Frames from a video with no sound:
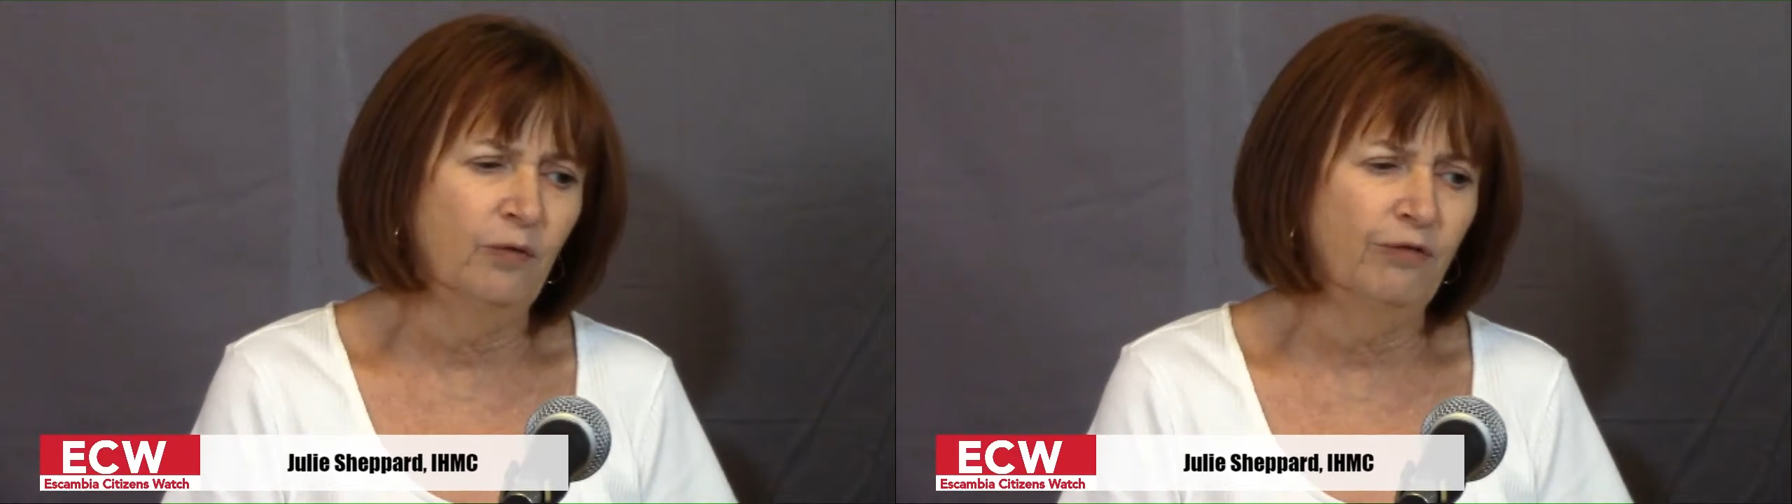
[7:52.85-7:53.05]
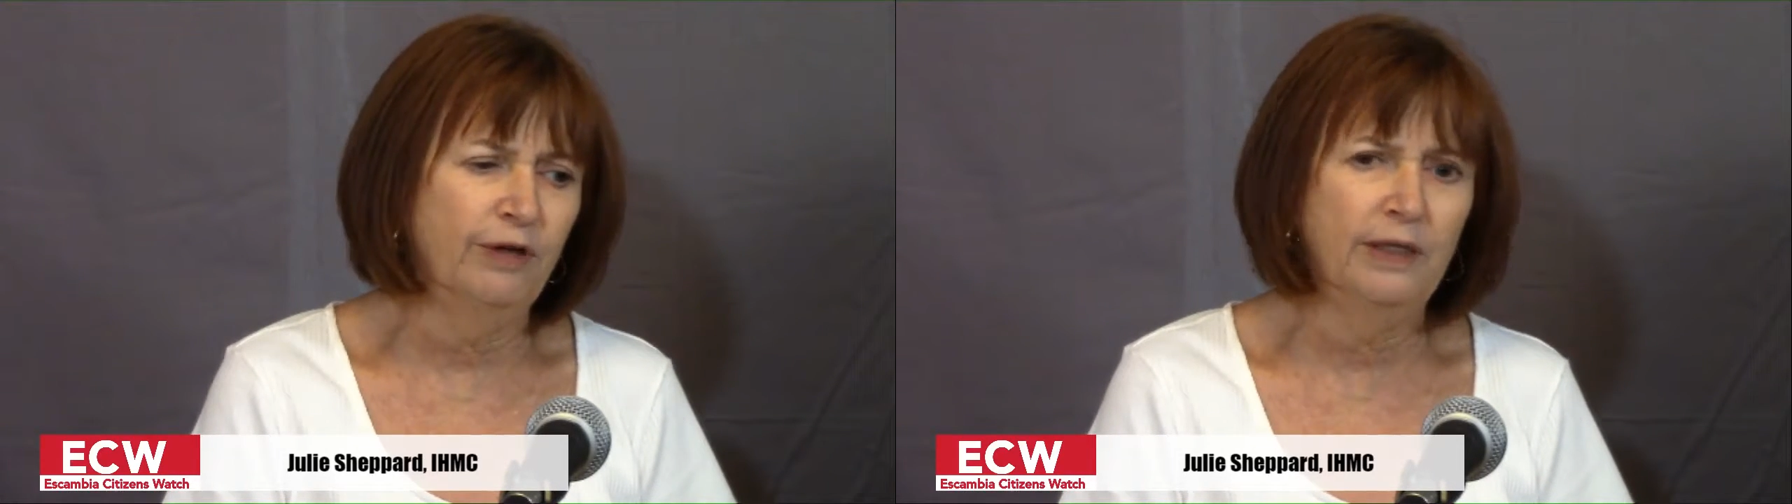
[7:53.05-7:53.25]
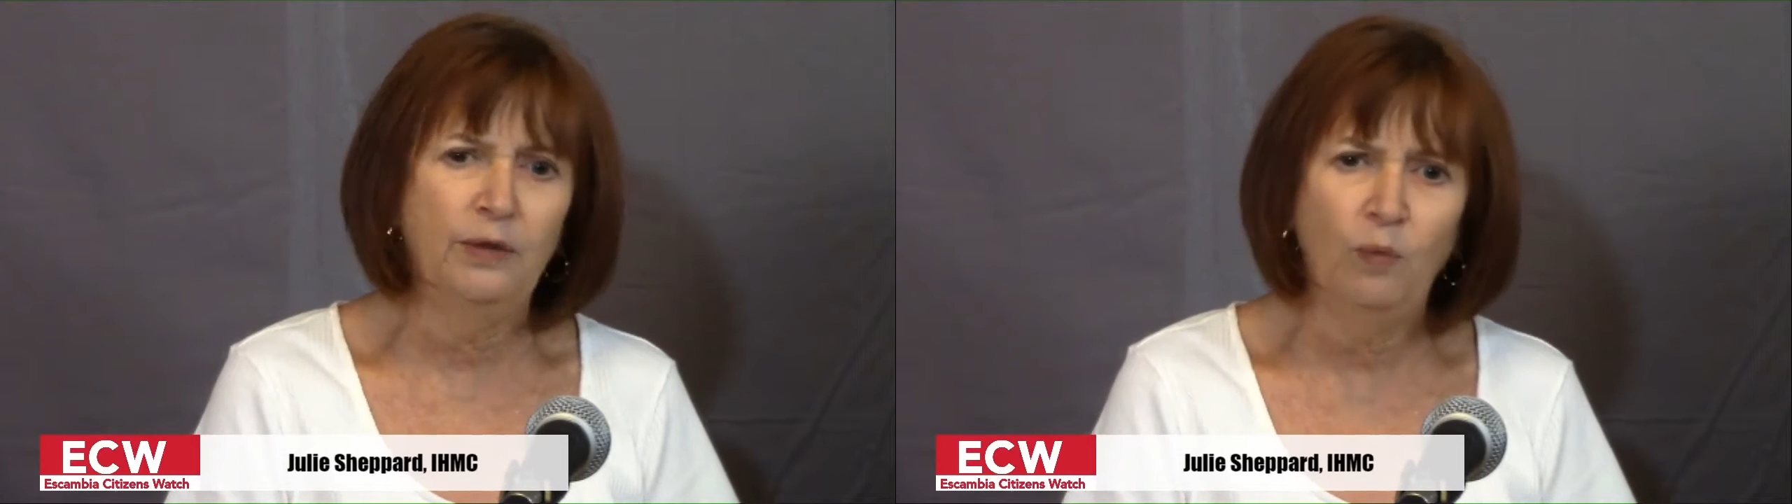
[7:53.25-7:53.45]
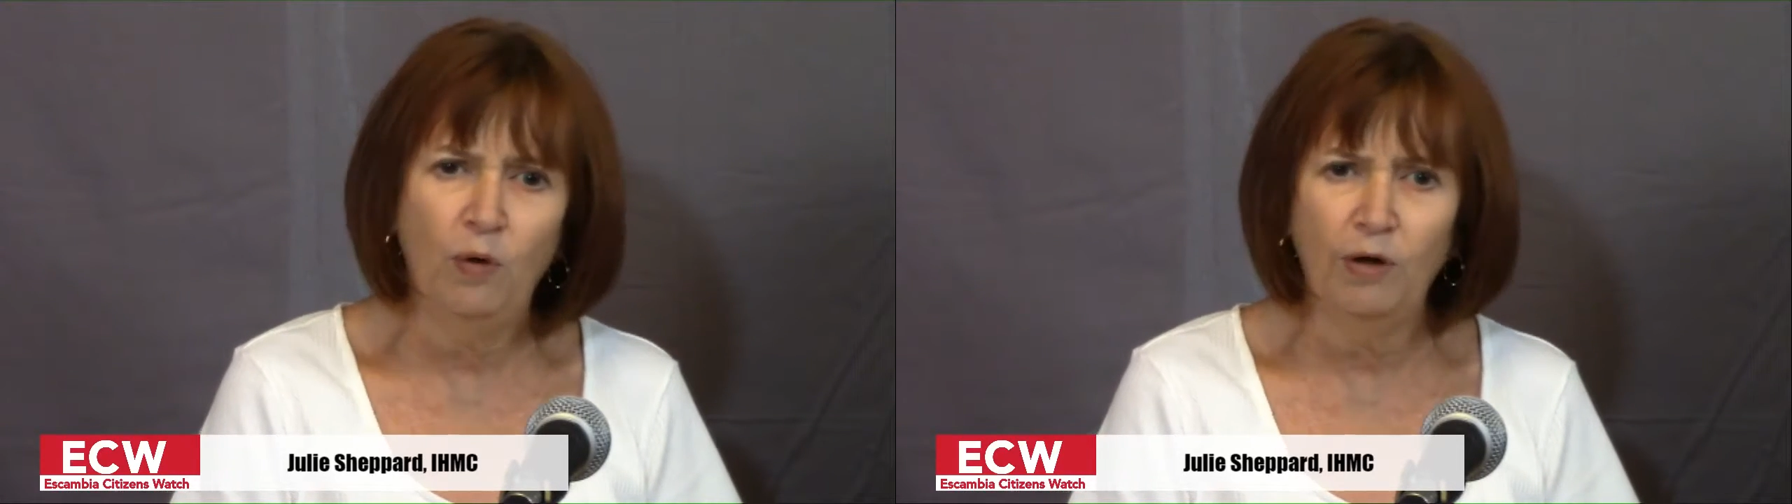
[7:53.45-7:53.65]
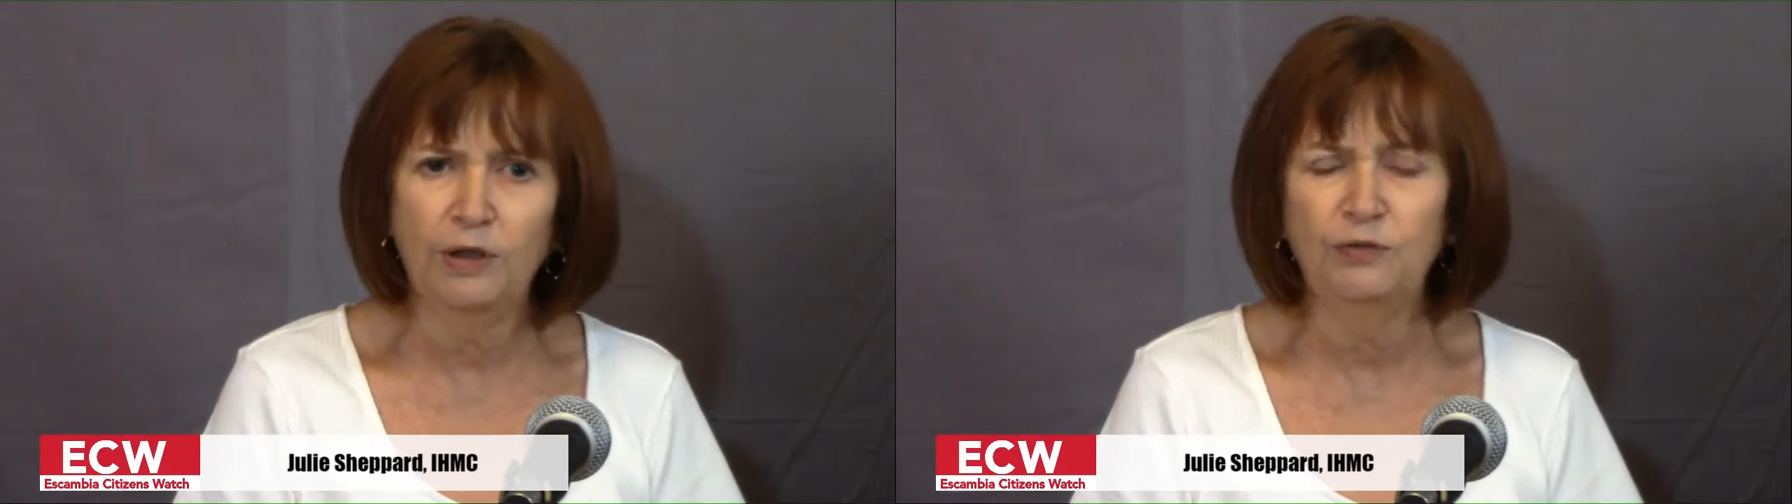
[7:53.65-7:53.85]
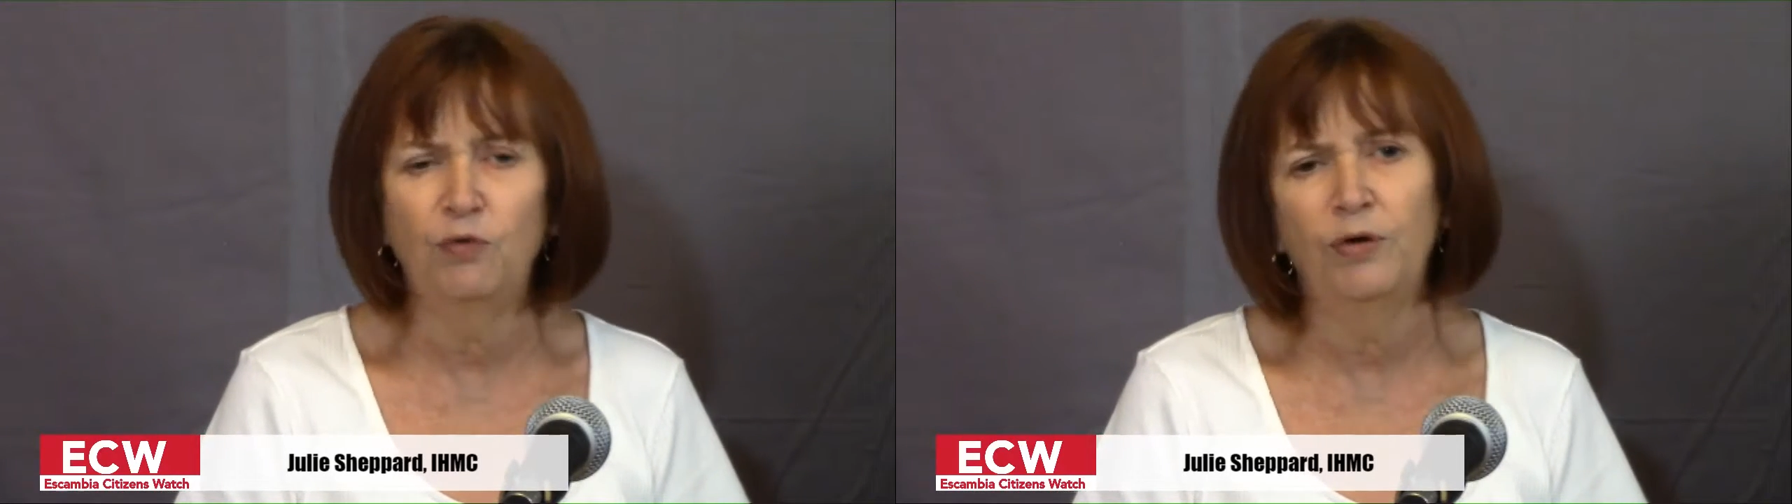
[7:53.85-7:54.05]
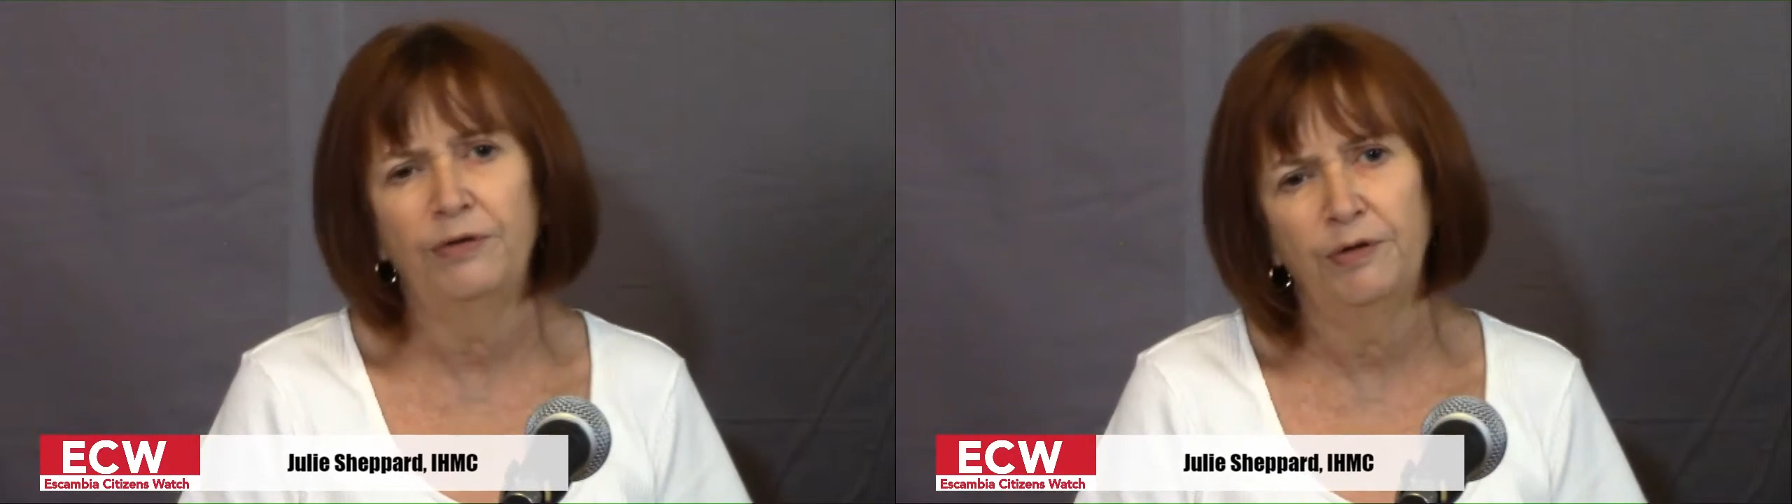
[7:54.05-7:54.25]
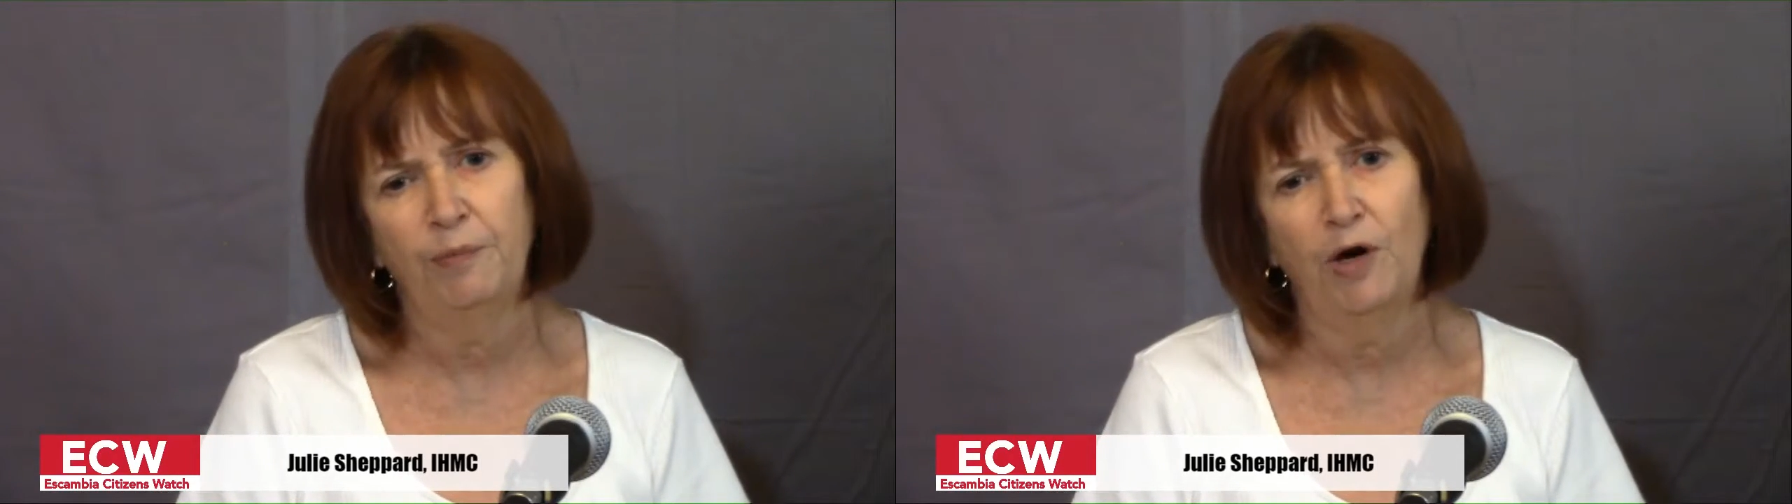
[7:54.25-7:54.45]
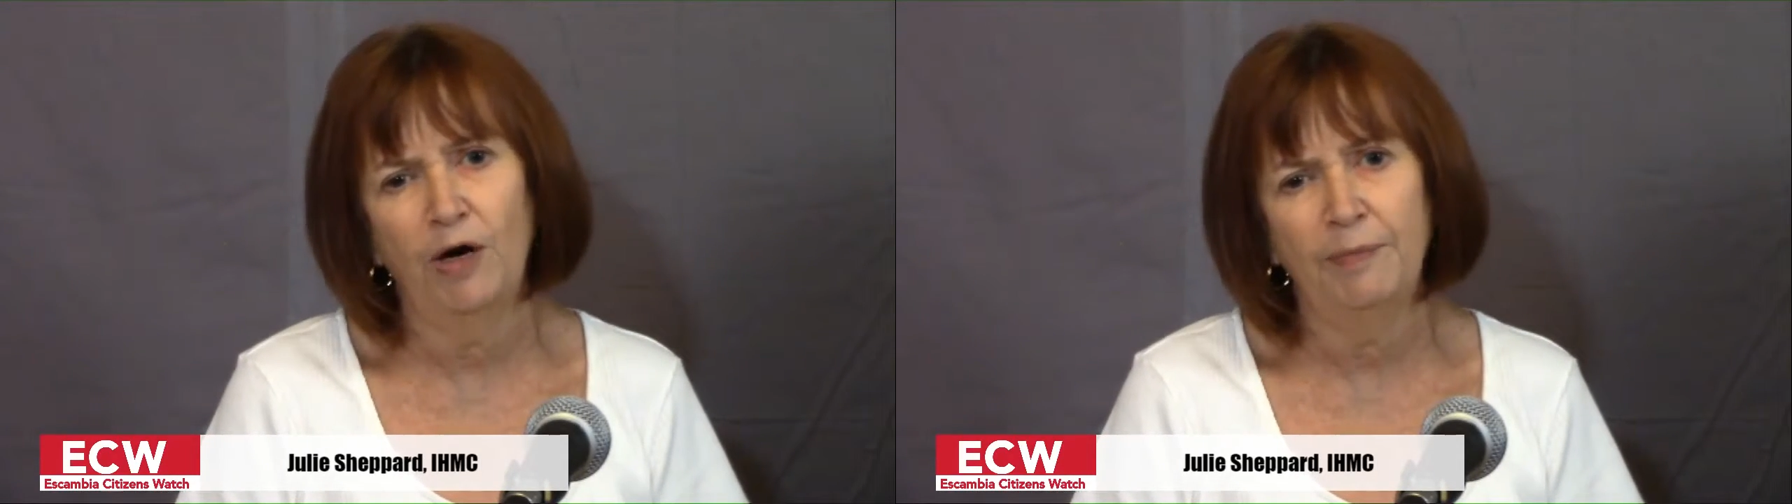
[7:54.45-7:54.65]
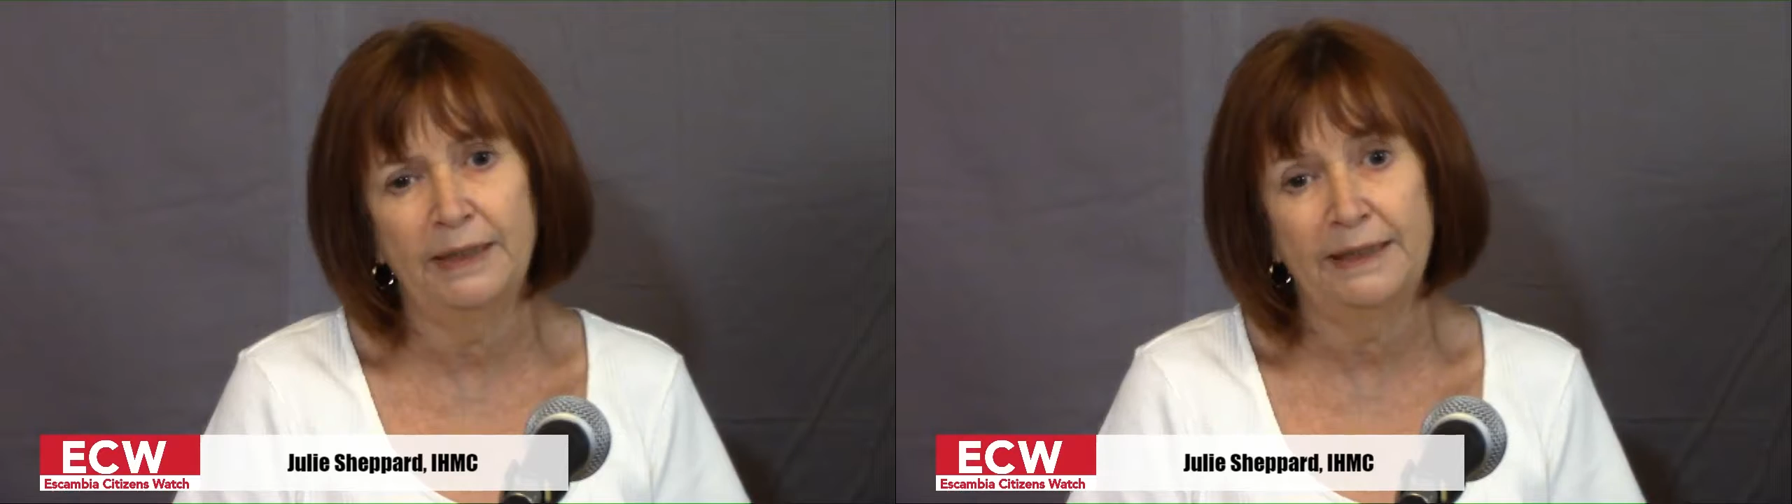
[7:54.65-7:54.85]
really works for the
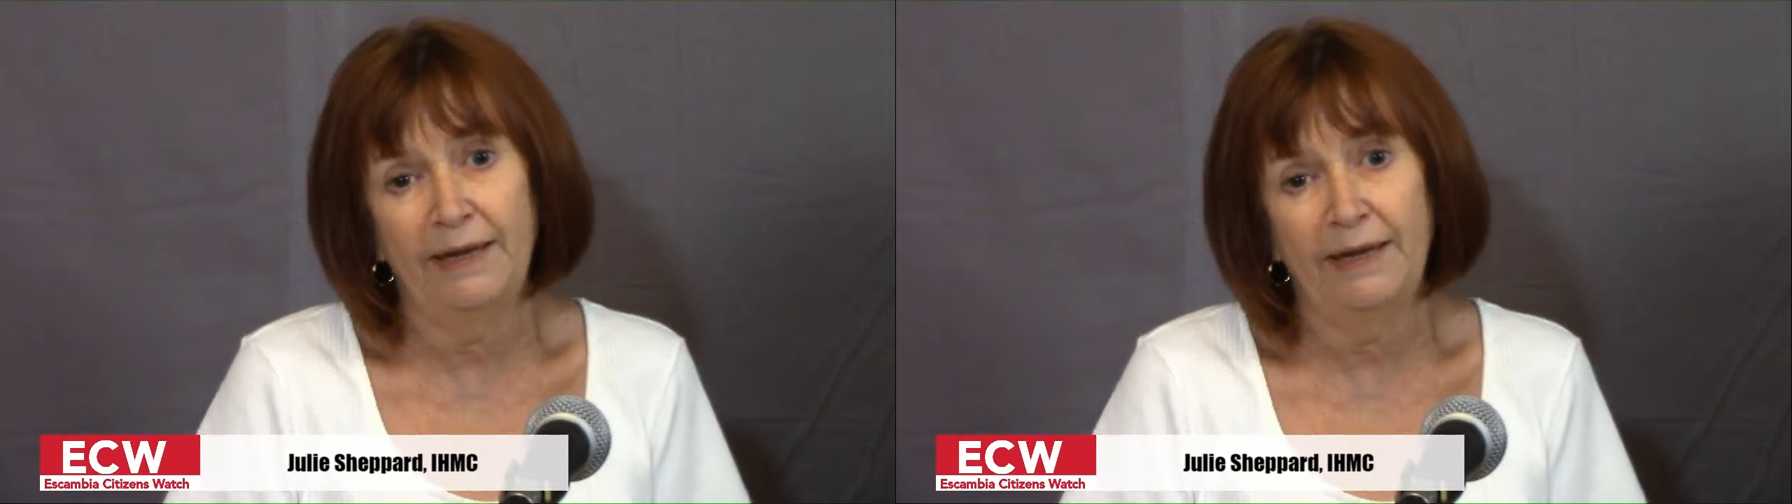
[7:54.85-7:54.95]
departments,